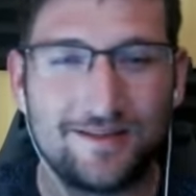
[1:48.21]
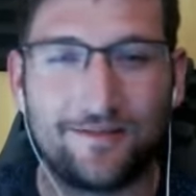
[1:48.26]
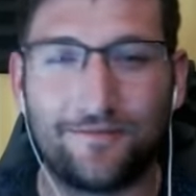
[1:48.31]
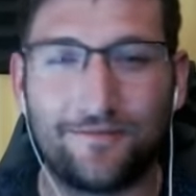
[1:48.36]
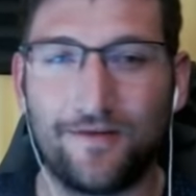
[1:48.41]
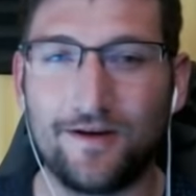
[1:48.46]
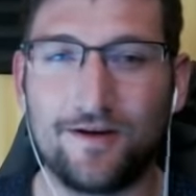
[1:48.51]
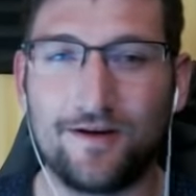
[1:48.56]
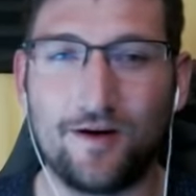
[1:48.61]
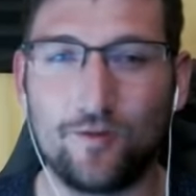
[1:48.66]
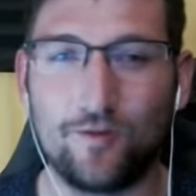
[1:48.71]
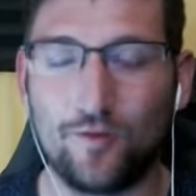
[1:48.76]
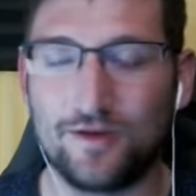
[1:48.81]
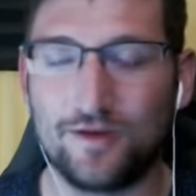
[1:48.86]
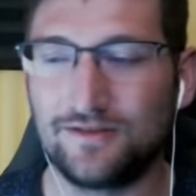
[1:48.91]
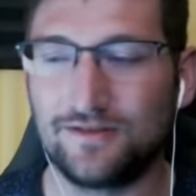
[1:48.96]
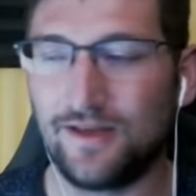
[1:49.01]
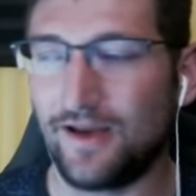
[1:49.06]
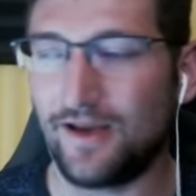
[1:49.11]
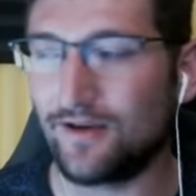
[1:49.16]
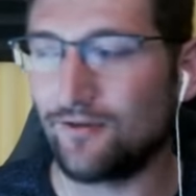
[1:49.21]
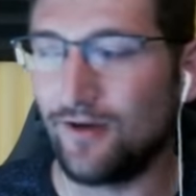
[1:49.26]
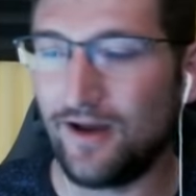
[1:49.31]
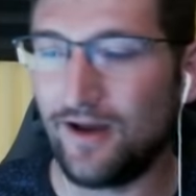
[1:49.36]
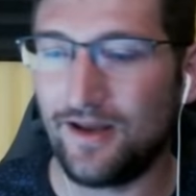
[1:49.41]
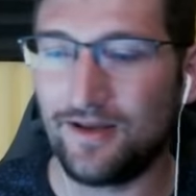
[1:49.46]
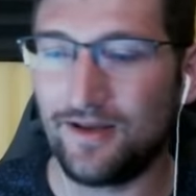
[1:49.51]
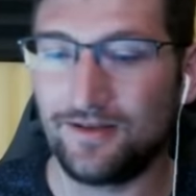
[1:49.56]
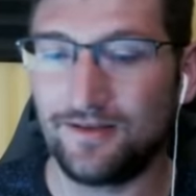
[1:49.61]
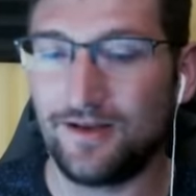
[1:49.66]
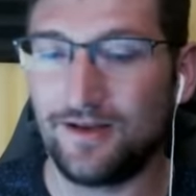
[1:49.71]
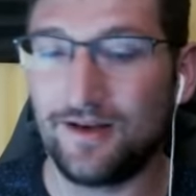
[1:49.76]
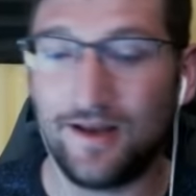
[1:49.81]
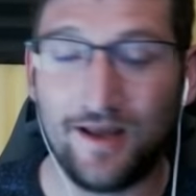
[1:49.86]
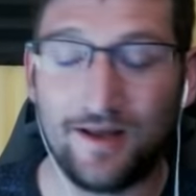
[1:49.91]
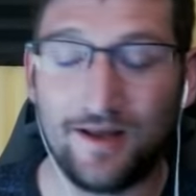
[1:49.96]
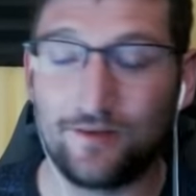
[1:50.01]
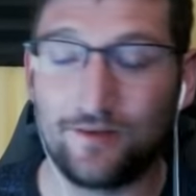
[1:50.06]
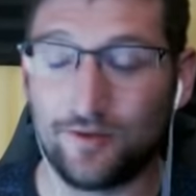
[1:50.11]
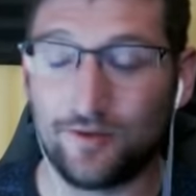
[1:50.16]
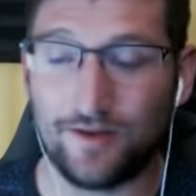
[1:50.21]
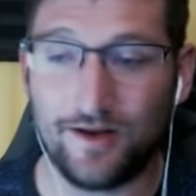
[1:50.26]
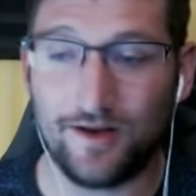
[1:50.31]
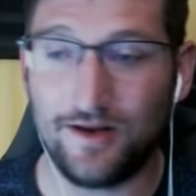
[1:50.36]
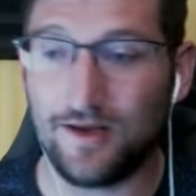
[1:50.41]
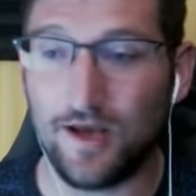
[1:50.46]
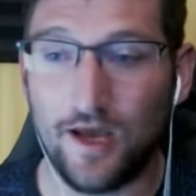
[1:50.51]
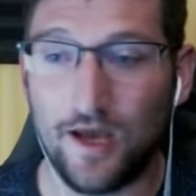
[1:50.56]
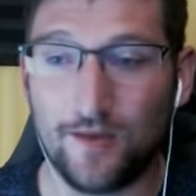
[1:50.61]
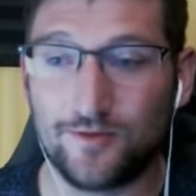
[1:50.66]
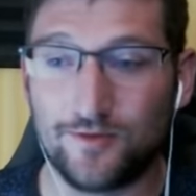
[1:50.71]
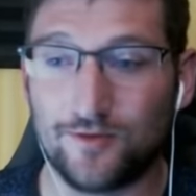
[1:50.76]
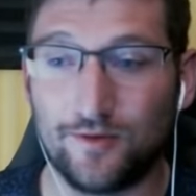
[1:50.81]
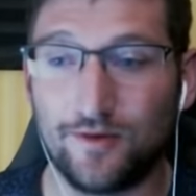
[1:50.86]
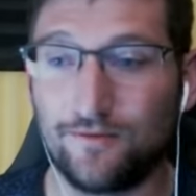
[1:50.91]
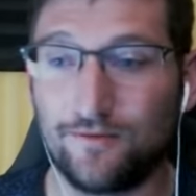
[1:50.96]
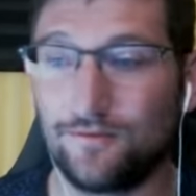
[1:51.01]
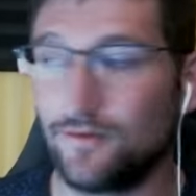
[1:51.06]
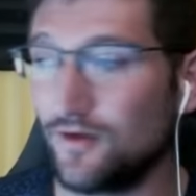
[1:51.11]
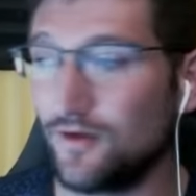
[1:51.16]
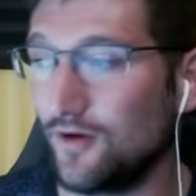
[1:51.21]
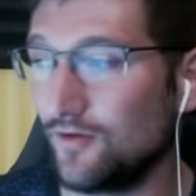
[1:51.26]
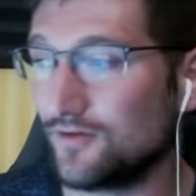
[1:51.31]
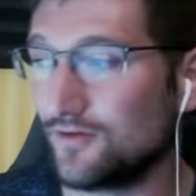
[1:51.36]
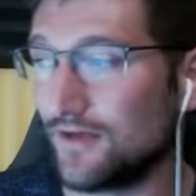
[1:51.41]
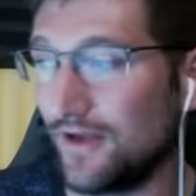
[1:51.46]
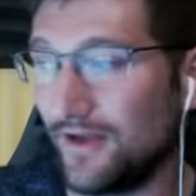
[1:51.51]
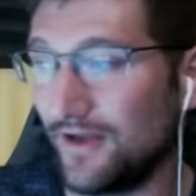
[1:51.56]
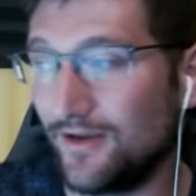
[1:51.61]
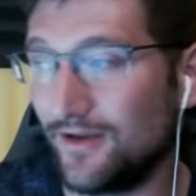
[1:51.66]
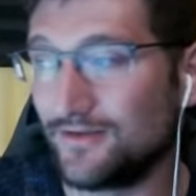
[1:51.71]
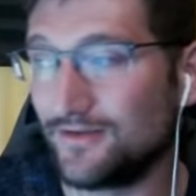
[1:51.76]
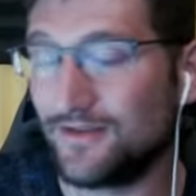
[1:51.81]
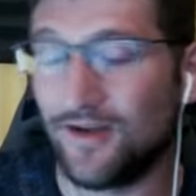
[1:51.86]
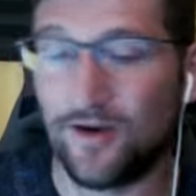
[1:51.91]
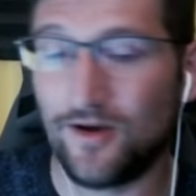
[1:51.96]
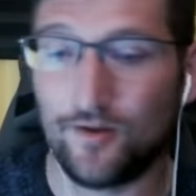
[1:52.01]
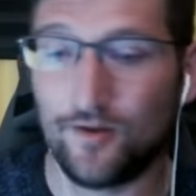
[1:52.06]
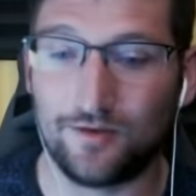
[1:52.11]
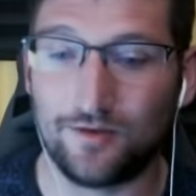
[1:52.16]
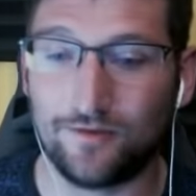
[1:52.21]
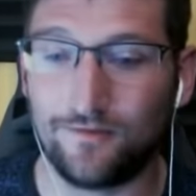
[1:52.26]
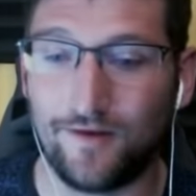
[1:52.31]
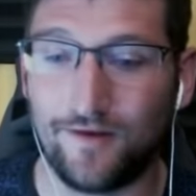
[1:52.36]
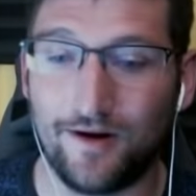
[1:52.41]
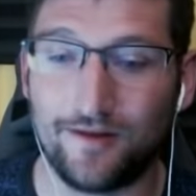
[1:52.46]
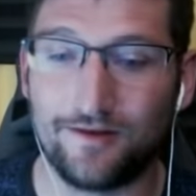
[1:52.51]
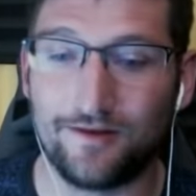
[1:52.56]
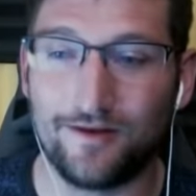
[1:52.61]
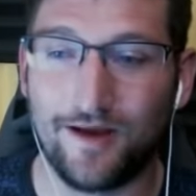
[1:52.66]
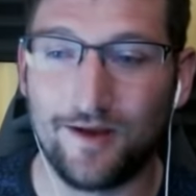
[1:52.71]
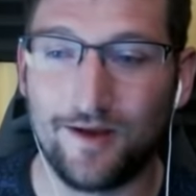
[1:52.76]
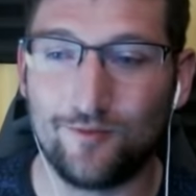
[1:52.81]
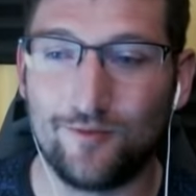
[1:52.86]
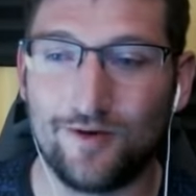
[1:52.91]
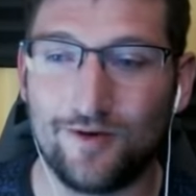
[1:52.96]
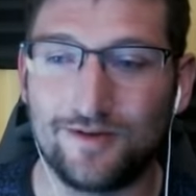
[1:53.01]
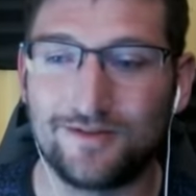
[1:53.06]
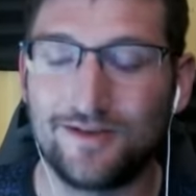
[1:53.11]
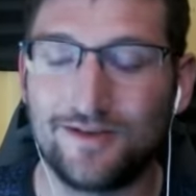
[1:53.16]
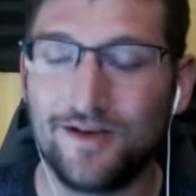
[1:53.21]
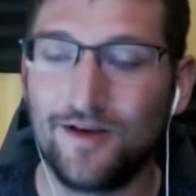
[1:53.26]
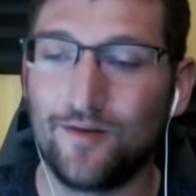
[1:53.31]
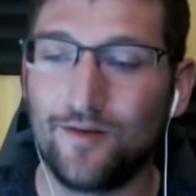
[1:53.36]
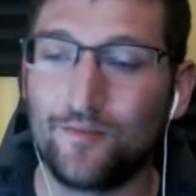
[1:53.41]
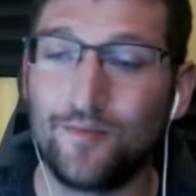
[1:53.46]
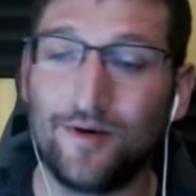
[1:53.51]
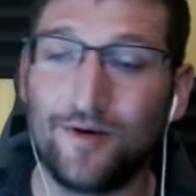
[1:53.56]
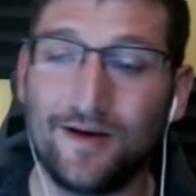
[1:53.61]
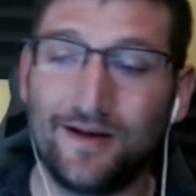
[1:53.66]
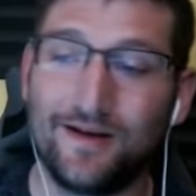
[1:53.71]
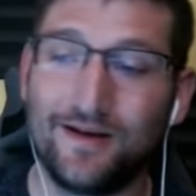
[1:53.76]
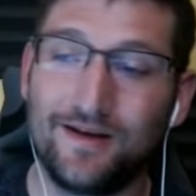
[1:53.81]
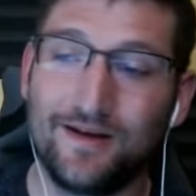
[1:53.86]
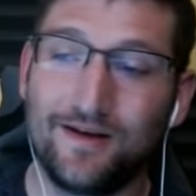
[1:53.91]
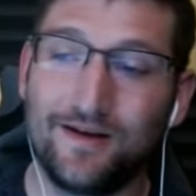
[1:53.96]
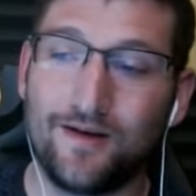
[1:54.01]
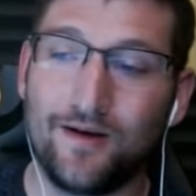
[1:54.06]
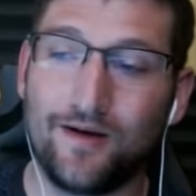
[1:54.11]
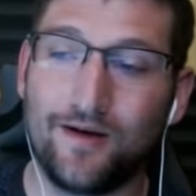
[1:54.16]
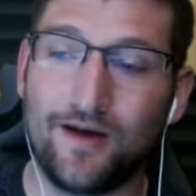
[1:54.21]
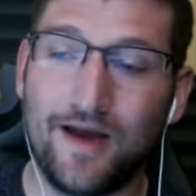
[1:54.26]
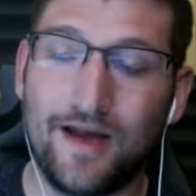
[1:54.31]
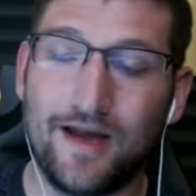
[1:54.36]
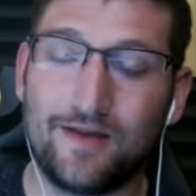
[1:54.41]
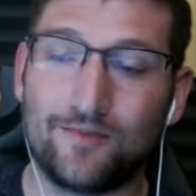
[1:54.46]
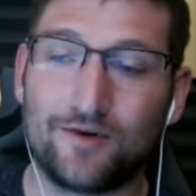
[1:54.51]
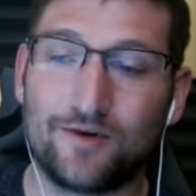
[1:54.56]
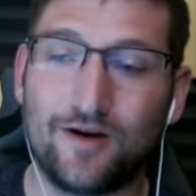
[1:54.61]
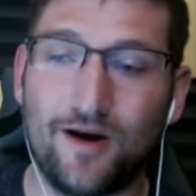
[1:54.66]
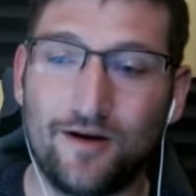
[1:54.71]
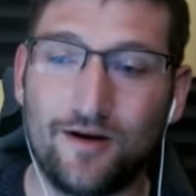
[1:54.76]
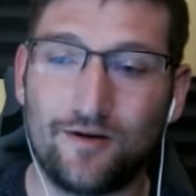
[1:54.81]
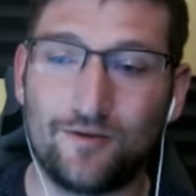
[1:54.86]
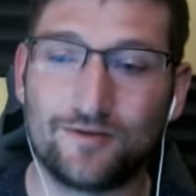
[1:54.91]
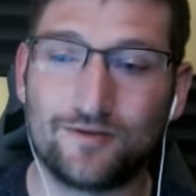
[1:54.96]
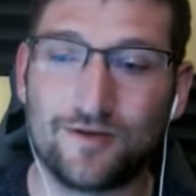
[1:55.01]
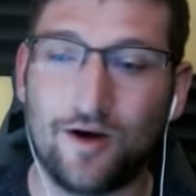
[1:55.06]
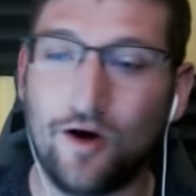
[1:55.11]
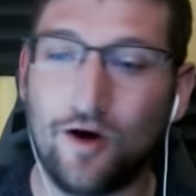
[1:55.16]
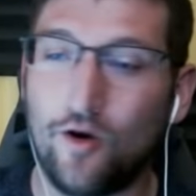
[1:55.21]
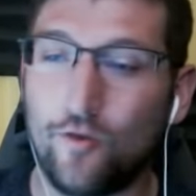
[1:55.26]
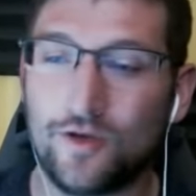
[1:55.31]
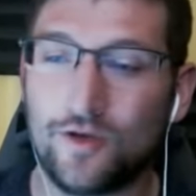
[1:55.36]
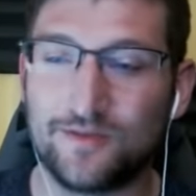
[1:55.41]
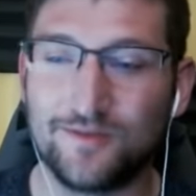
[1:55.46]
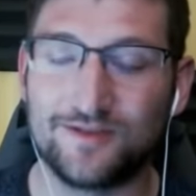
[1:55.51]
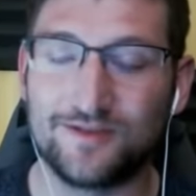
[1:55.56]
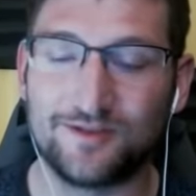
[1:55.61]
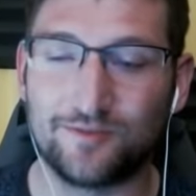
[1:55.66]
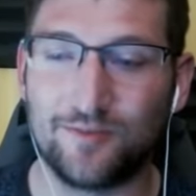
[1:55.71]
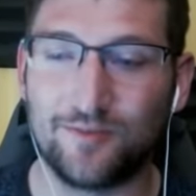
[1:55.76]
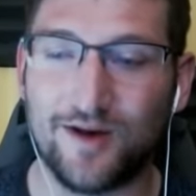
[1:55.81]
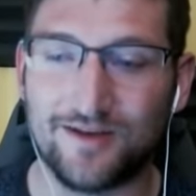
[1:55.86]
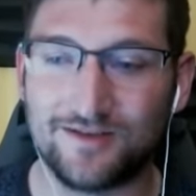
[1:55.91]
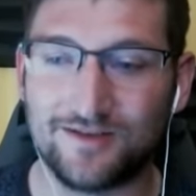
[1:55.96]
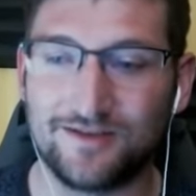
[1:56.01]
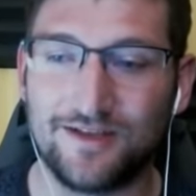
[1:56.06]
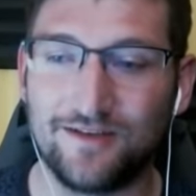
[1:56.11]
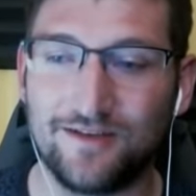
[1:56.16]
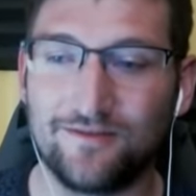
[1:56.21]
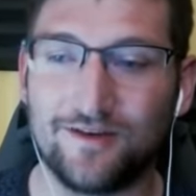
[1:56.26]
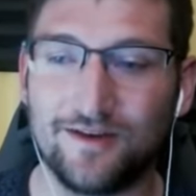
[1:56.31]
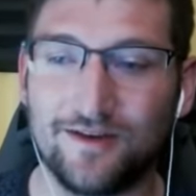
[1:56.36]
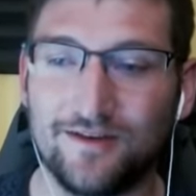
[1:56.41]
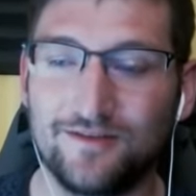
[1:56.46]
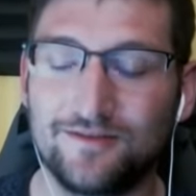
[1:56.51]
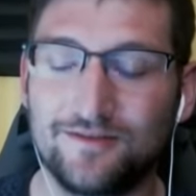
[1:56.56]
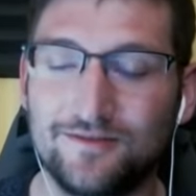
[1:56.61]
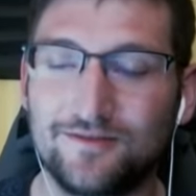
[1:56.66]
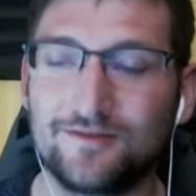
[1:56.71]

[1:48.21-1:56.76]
The fight card wasn't that great. It didn't end with any ebbs or any flows. I couldn't tell you what the fight of the night was, but Eddie Mercado is always Mr. Positivity.